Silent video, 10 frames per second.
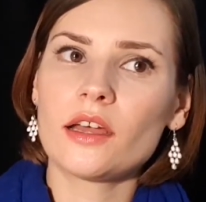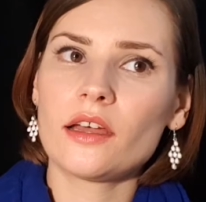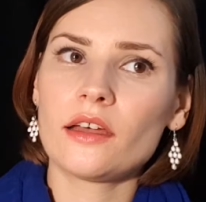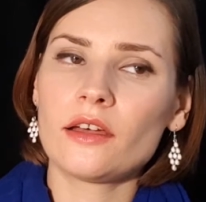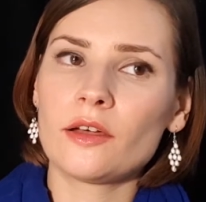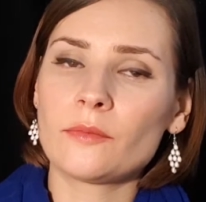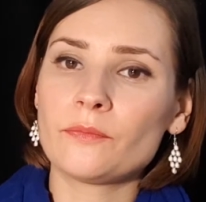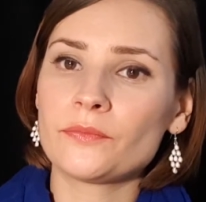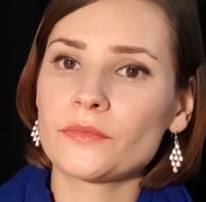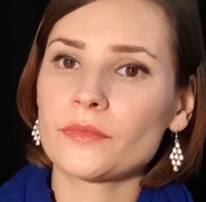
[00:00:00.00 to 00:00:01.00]
um,
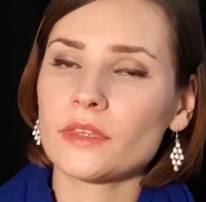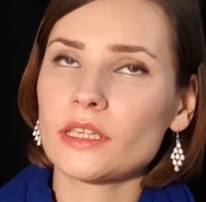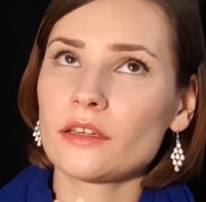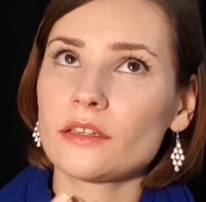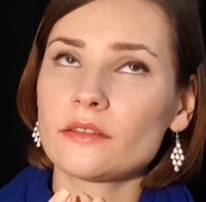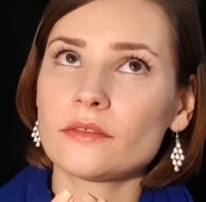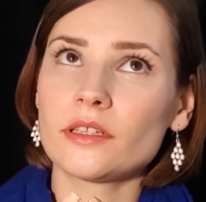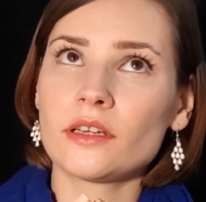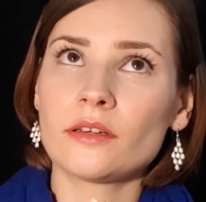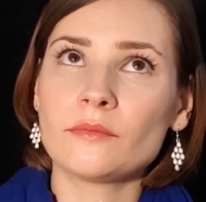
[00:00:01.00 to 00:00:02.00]

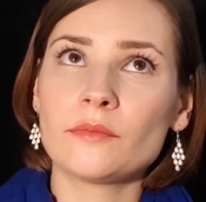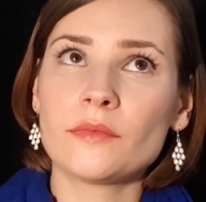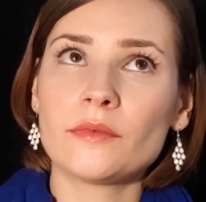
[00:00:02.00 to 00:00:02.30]
um,